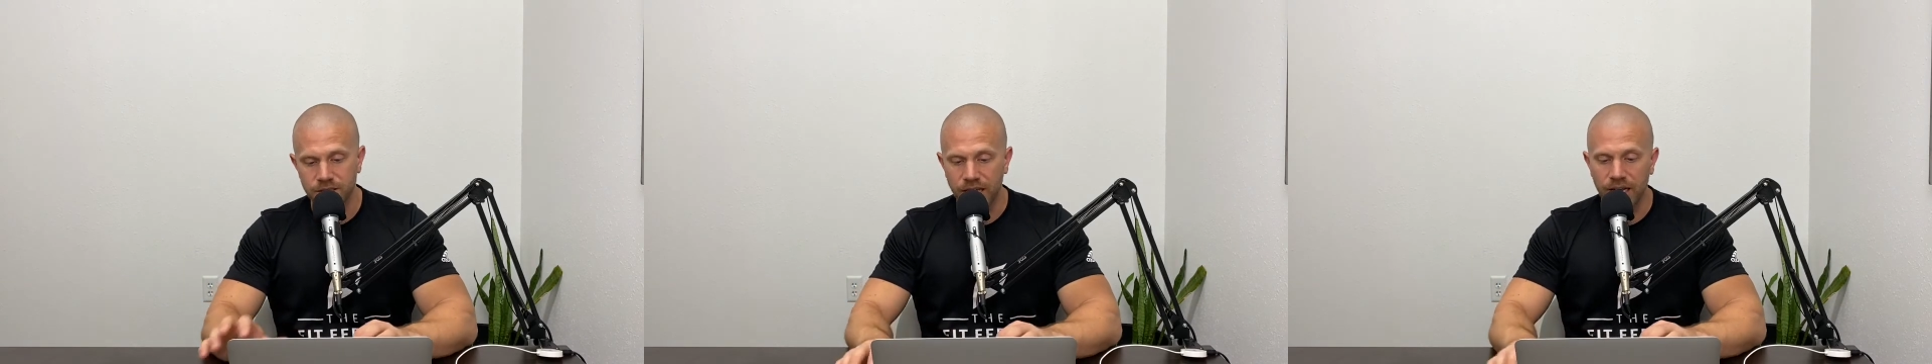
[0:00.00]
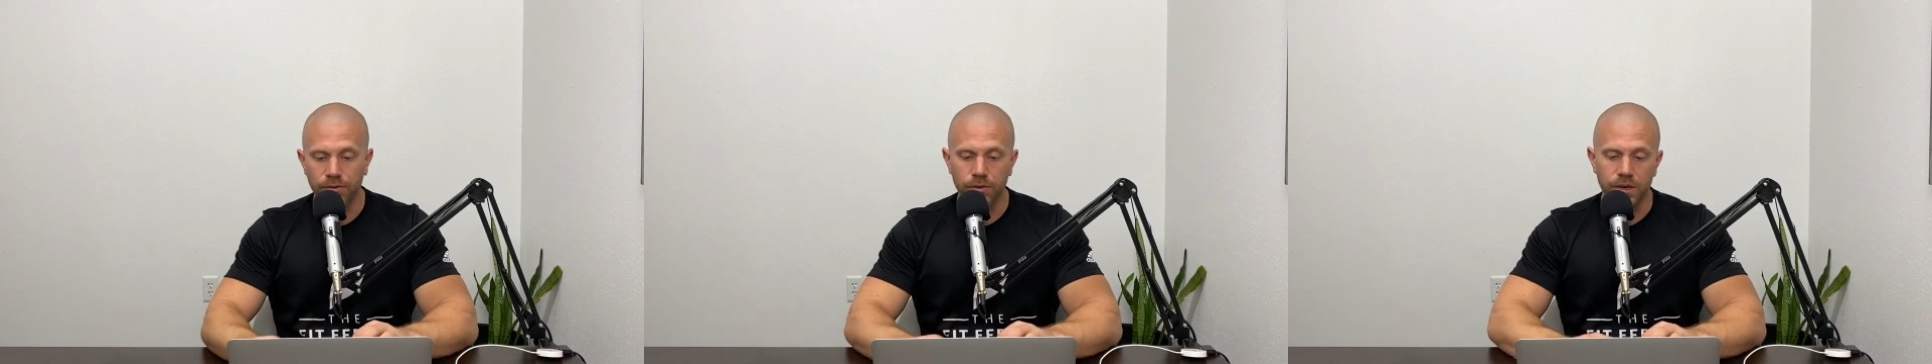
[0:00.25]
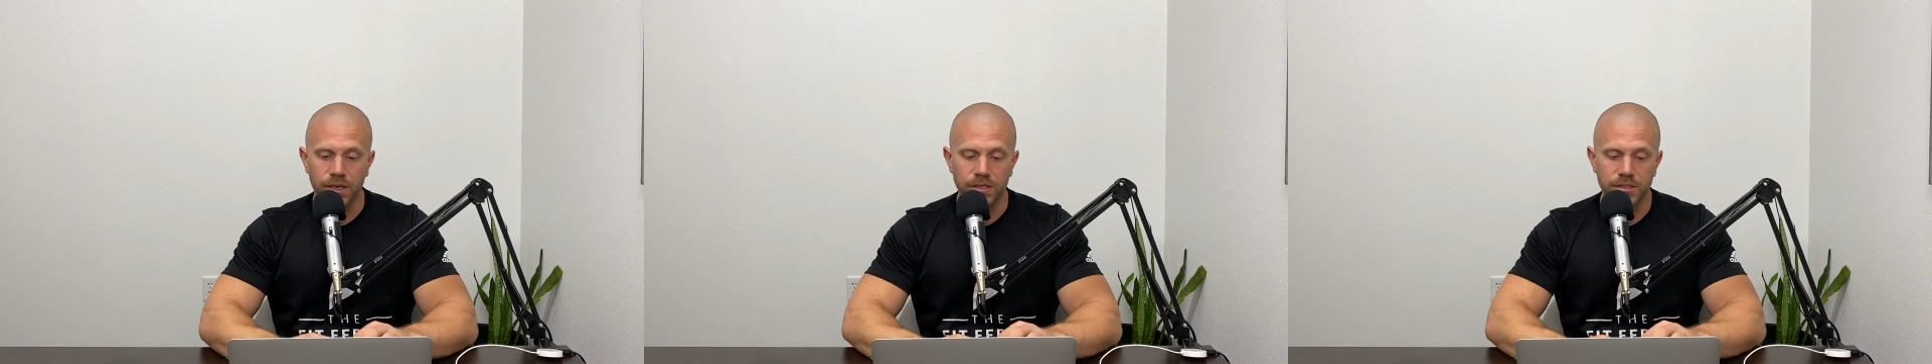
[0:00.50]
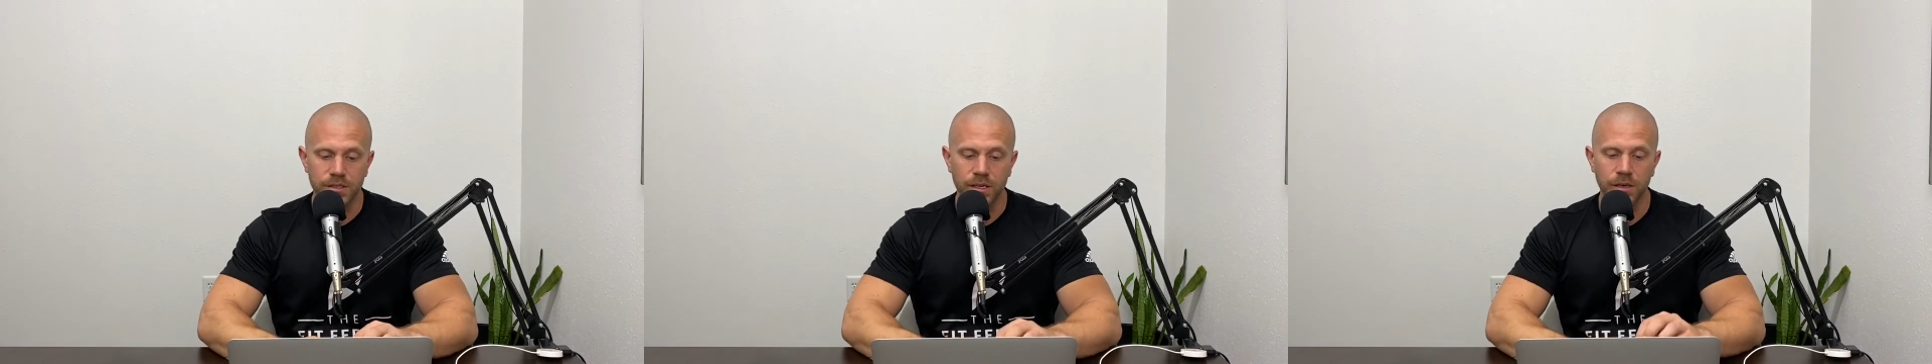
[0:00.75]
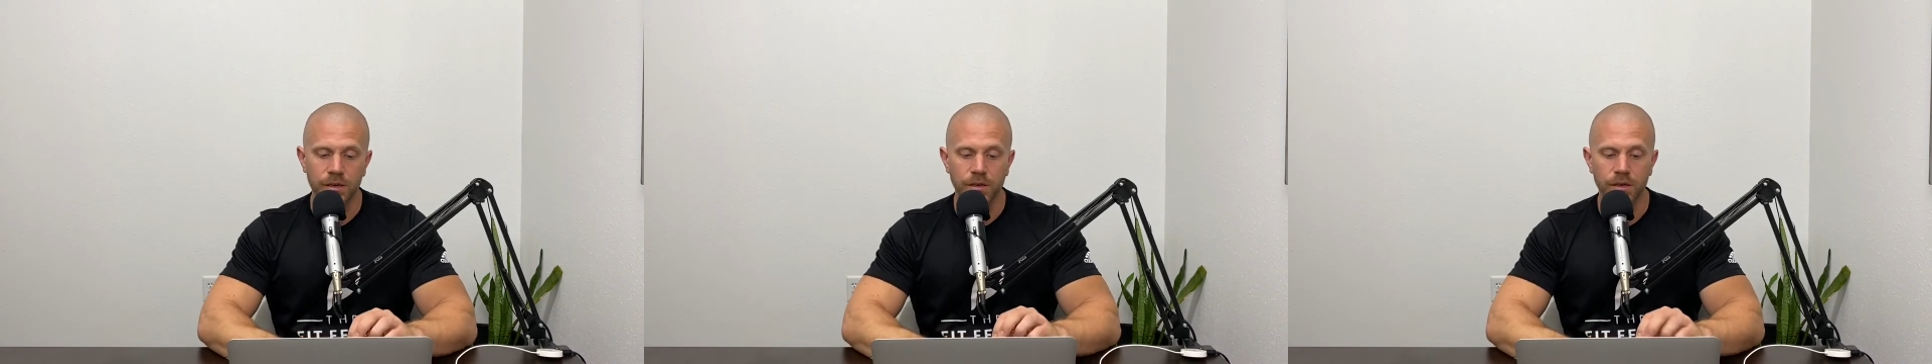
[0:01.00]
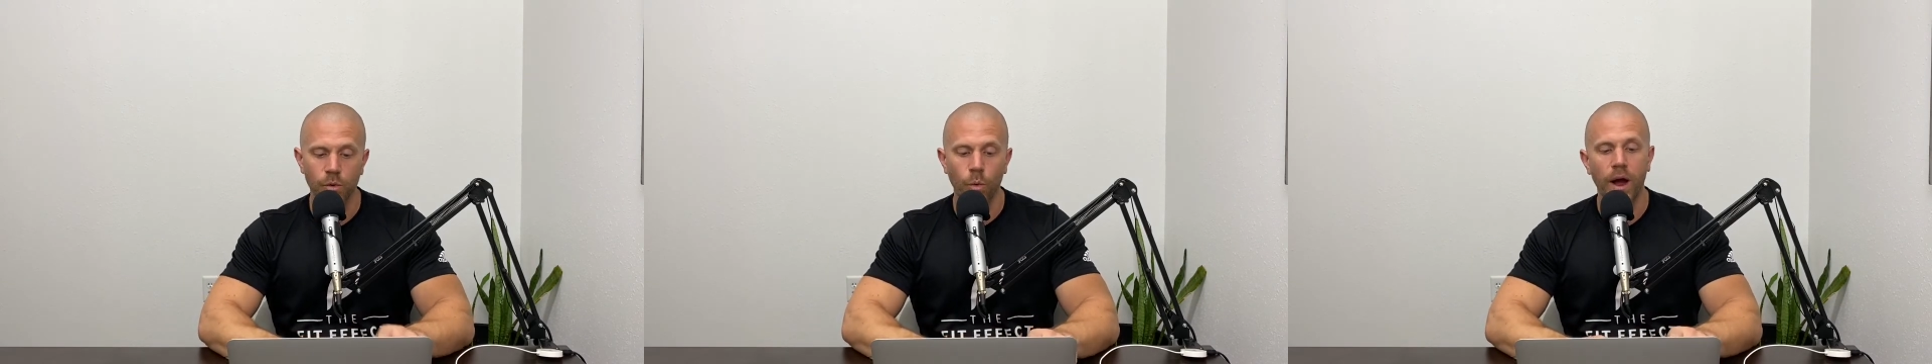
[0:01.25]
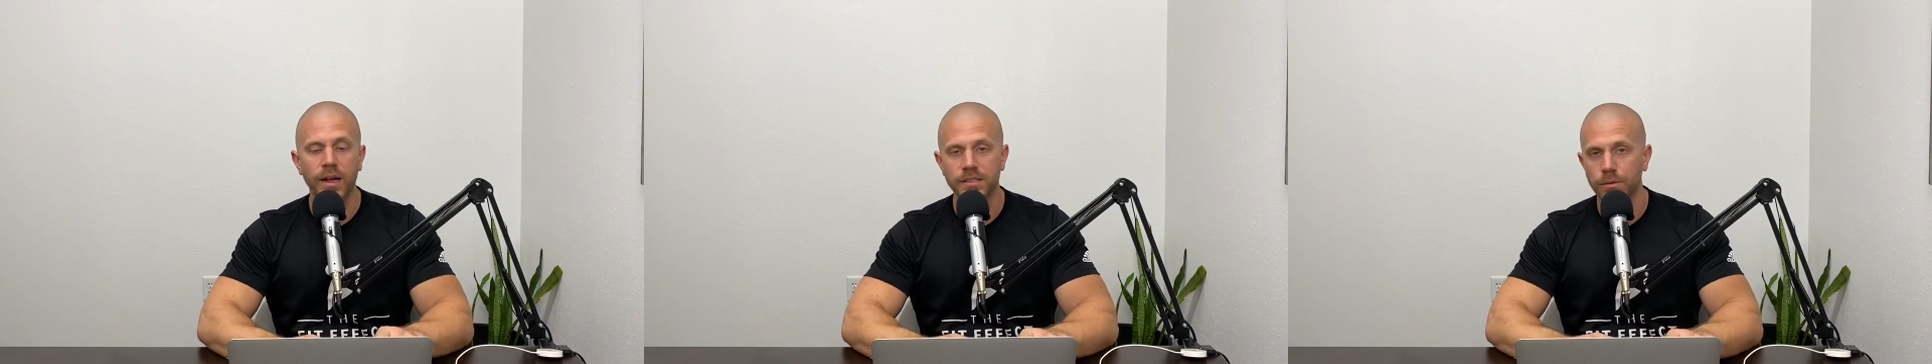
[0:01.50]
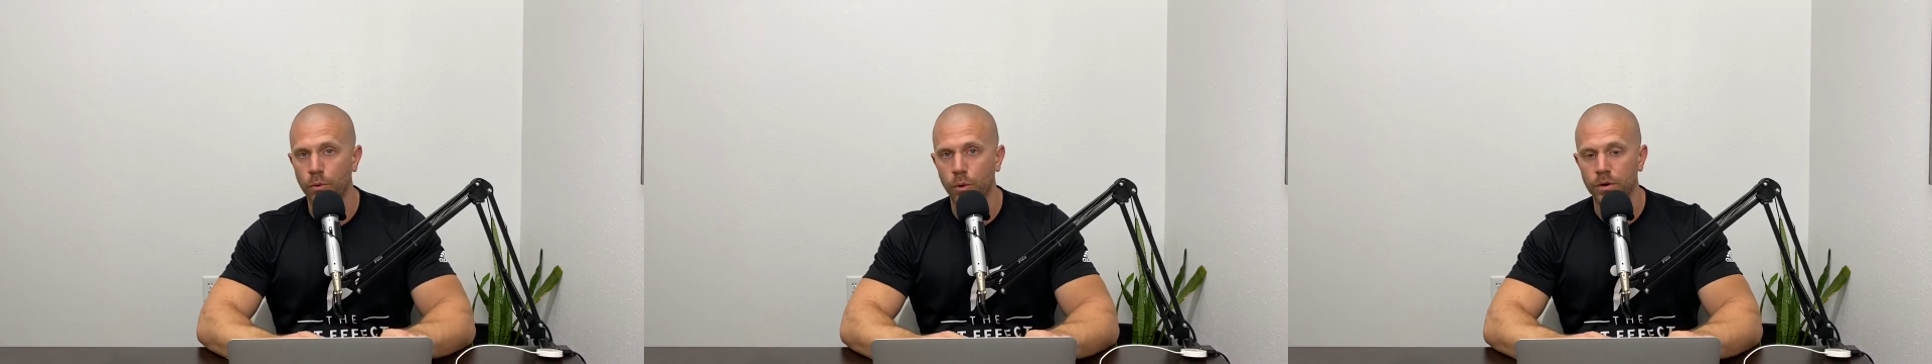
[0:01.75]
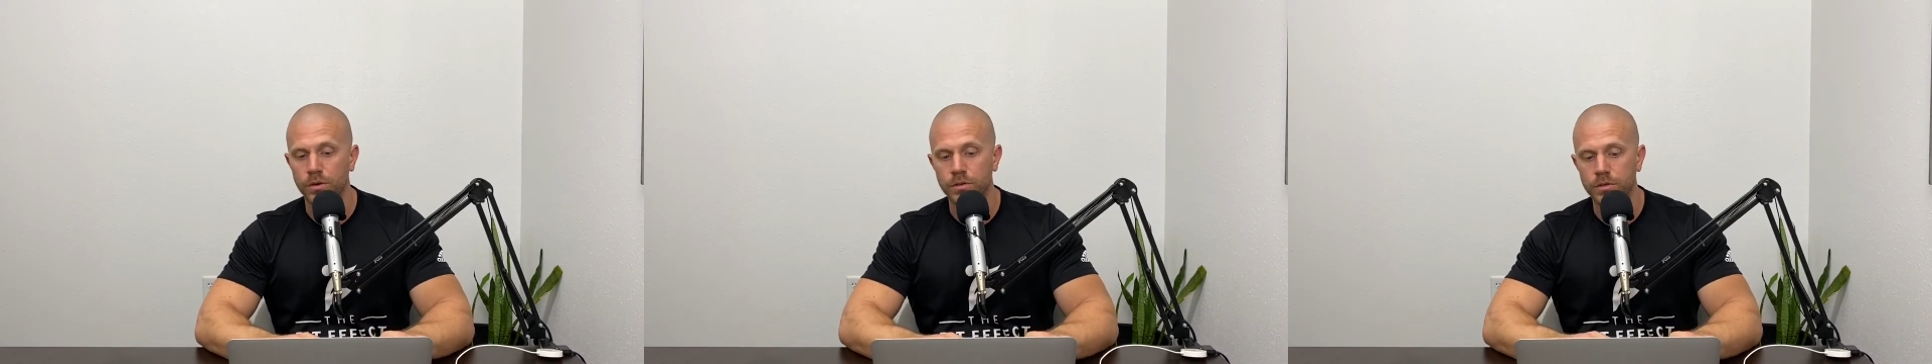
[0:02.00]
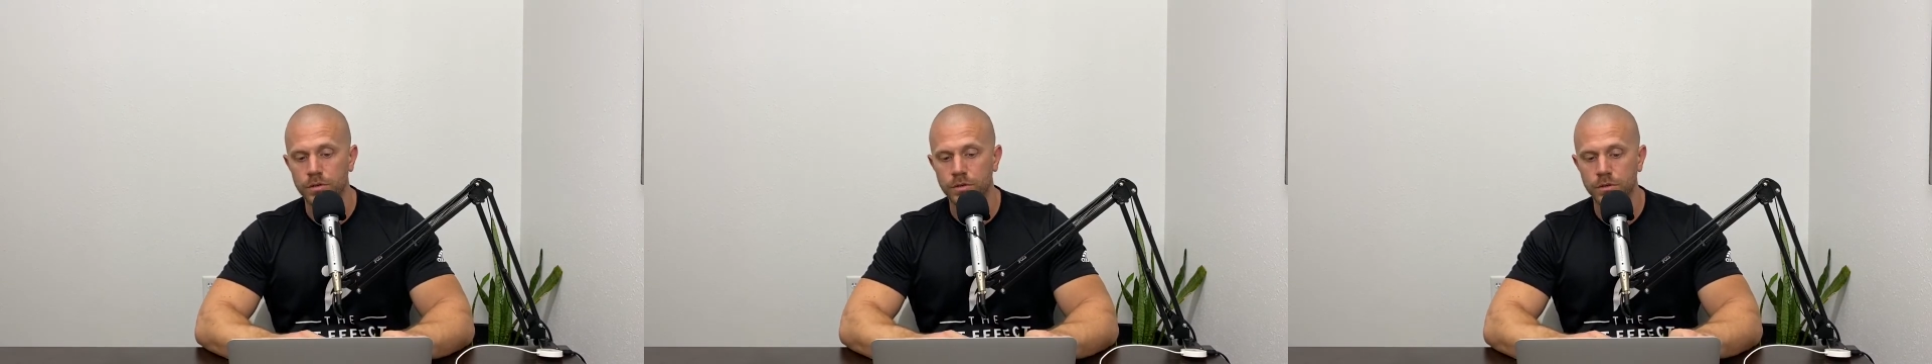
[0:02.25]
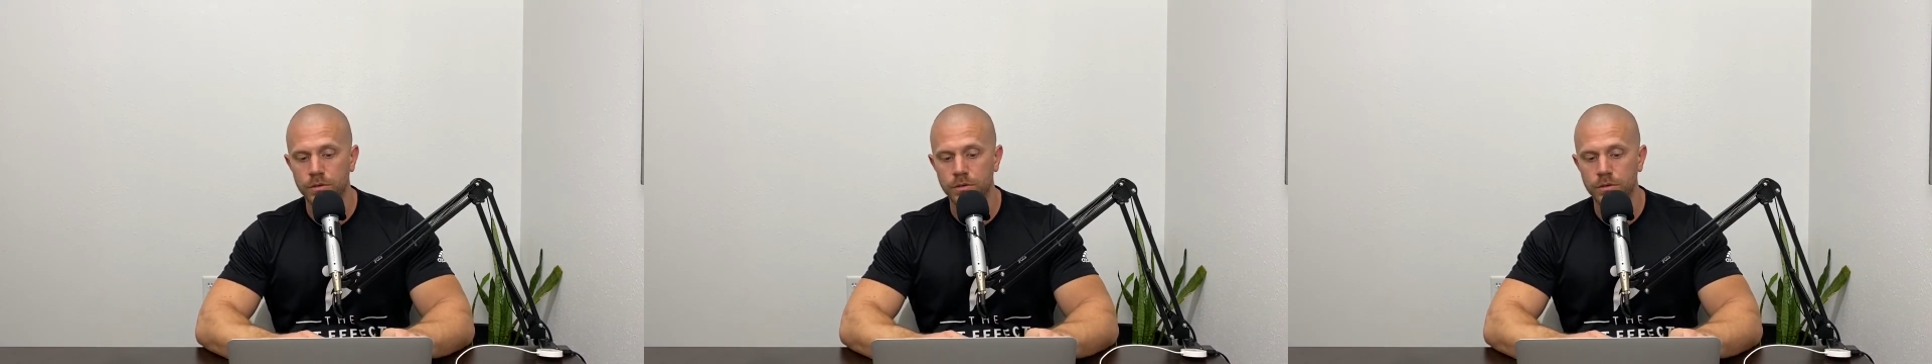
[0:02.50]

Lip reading: thankfulness and why it's important.